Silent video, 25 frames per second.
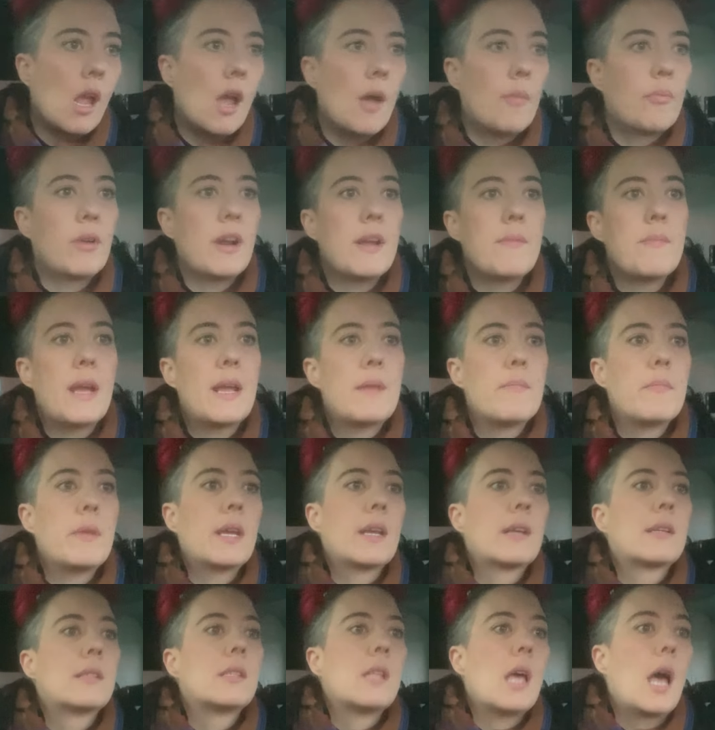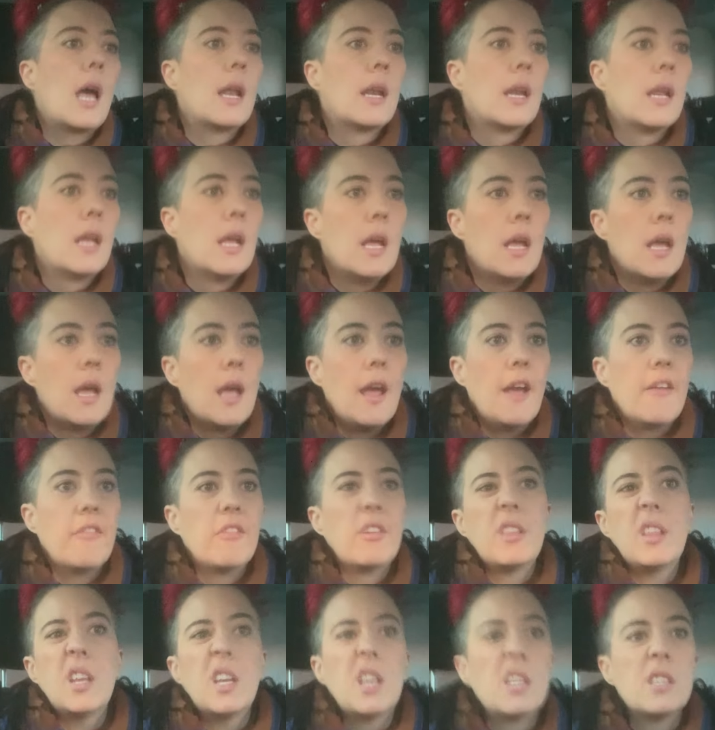pre-made mix that
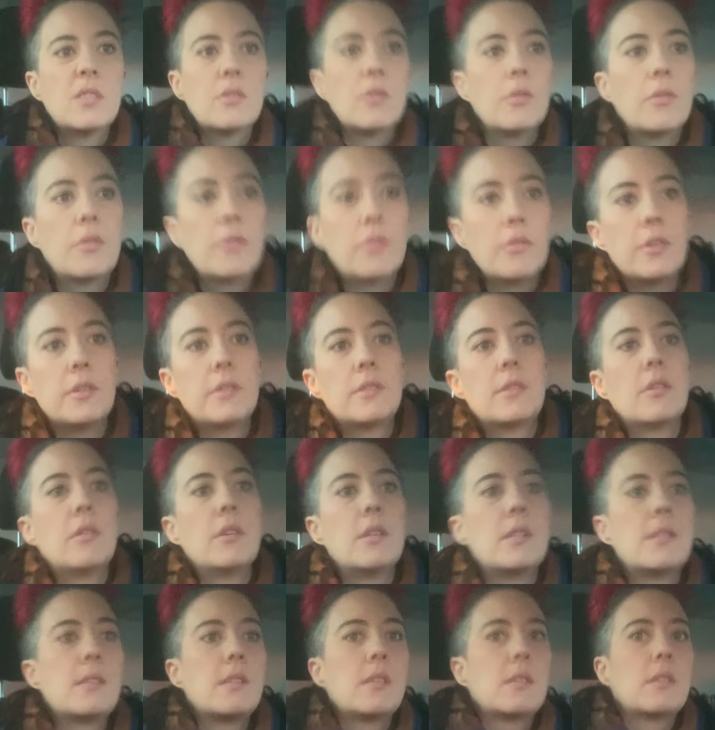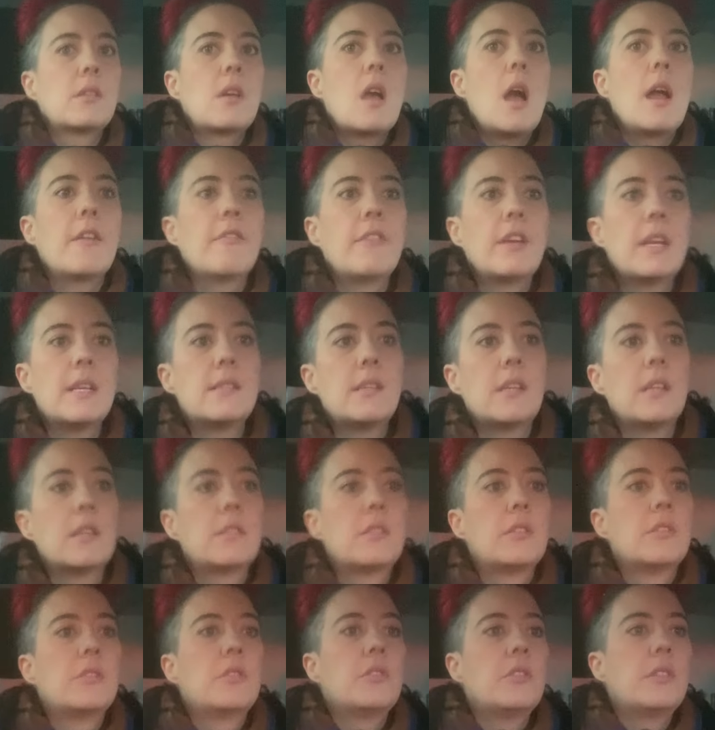everything is all through, so it's kind of easier
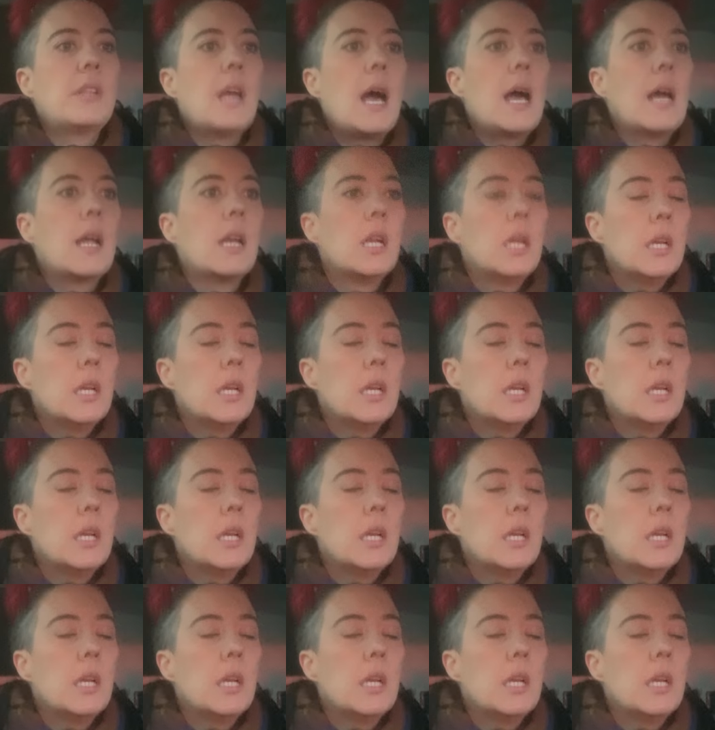to do that.